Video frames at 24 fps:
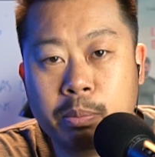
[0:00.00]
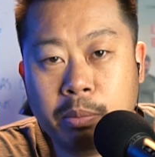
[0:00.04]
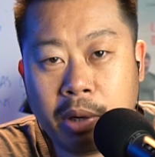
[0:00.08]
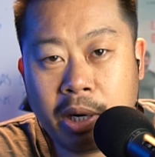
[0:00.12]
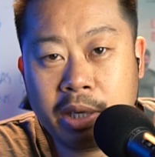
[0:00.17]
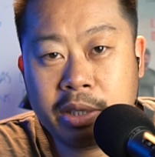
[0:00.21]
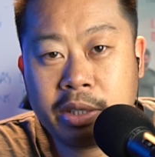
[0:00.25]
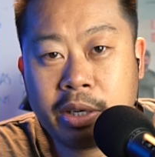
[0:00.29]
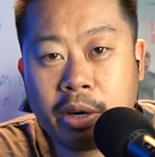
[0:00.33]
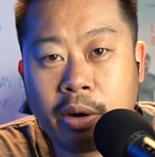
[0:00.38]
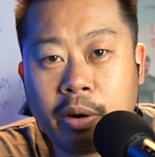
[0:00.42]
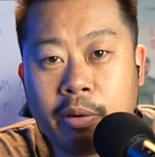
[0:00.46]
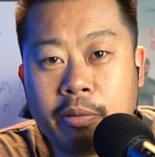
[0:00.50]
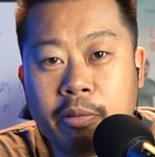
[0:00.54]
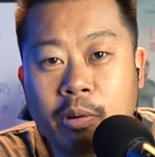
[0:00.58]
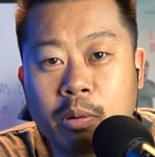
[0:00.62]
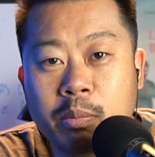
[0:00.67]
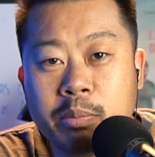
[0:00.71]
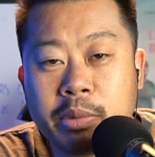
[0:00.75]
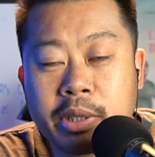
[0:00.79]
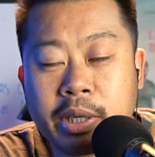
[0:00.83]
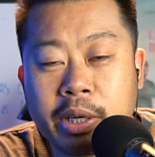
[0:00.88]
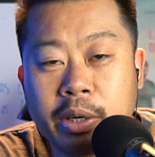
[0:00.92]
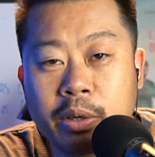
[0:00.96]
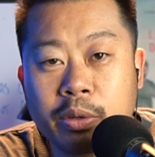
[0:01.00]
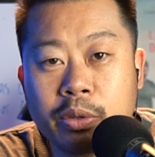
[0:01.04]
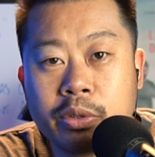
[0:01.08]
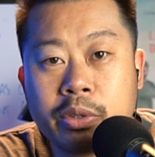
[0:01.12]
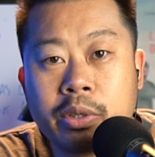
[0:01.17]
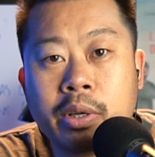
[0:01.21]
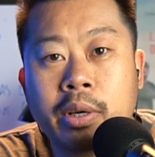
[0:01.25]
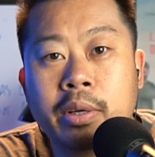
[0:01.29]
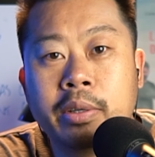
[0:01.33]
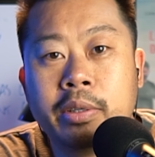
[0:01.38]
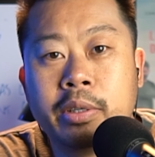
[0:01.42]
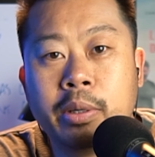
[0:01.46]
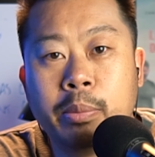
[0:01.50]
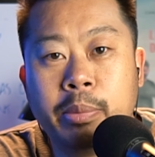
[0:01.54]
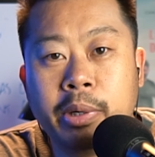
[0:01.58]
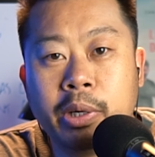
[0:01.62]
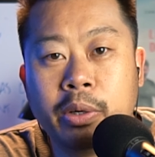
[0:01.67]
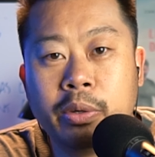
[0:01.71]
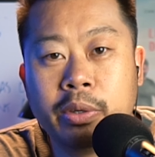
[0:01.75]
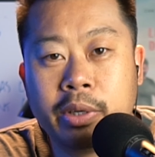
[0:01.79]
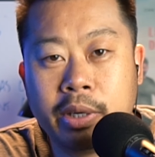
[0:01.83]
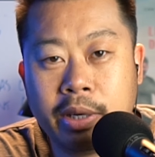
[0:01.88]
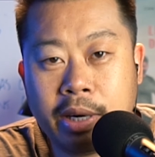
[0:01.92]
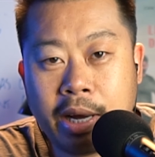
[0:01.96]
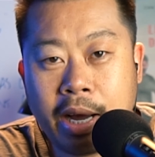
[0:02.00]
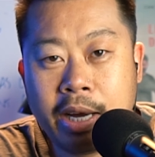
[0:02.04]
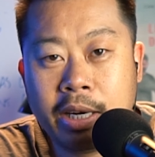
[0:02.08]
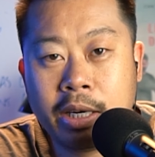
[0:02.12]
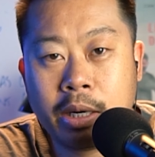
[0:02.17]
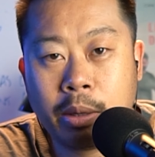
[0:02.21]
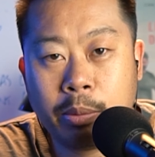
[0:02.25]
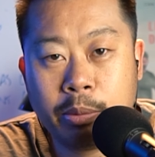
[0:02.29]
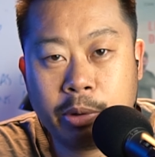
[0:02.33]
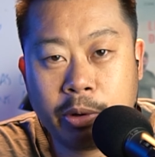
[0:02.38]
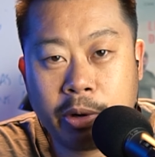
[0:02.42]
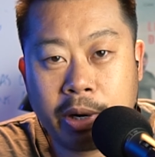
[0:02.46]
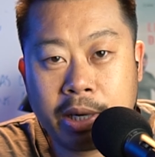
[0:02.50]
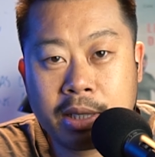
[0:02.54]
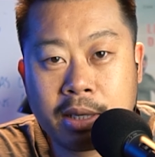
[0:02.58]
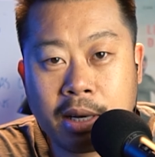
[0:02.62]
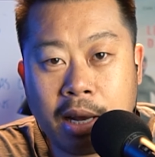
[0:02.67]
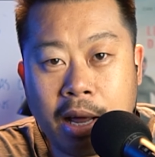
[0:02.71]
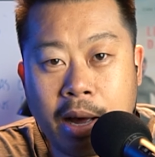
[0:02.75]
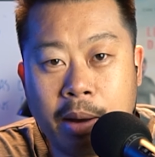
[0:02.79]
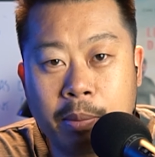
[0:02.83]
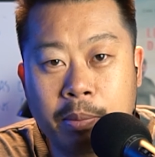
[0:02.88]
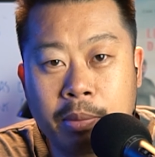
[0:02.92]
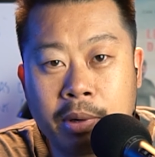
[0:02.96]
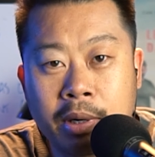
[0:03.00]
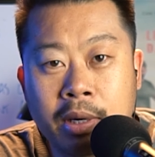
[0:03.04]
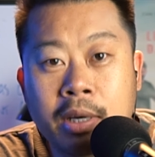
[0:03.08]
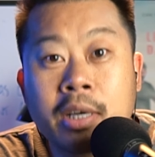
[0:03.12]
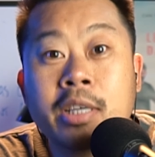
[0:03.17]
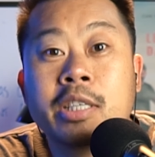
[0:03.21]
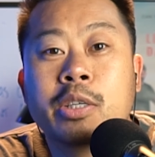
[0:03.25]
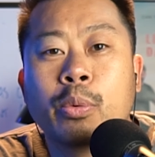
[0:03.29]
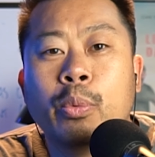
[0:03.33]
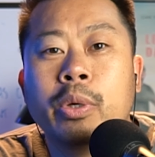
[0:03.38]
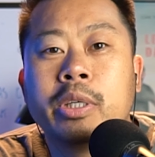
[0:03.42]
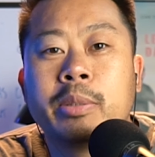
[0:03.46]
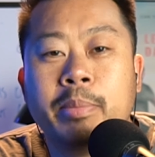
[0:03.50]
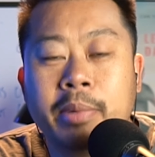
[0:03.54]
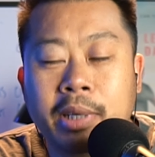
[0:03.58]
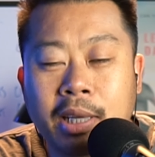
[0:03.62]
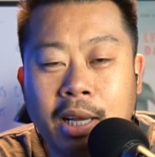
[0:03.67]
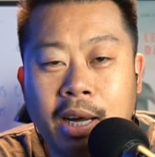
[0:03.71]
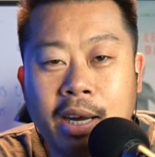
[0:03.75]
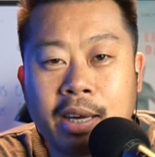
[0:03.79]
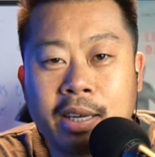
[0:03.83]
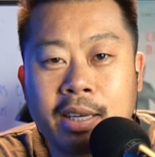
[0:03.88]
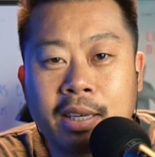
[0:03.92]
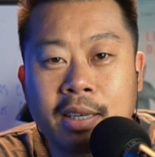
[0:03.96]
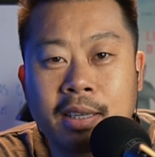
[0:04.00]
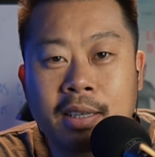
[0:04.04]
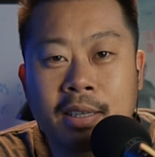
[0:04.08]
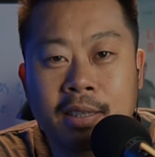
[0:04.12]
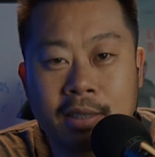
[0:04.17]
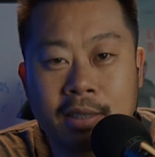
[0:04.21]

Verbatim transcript: my Terraform skills to build an AWS lab. So wish me luck.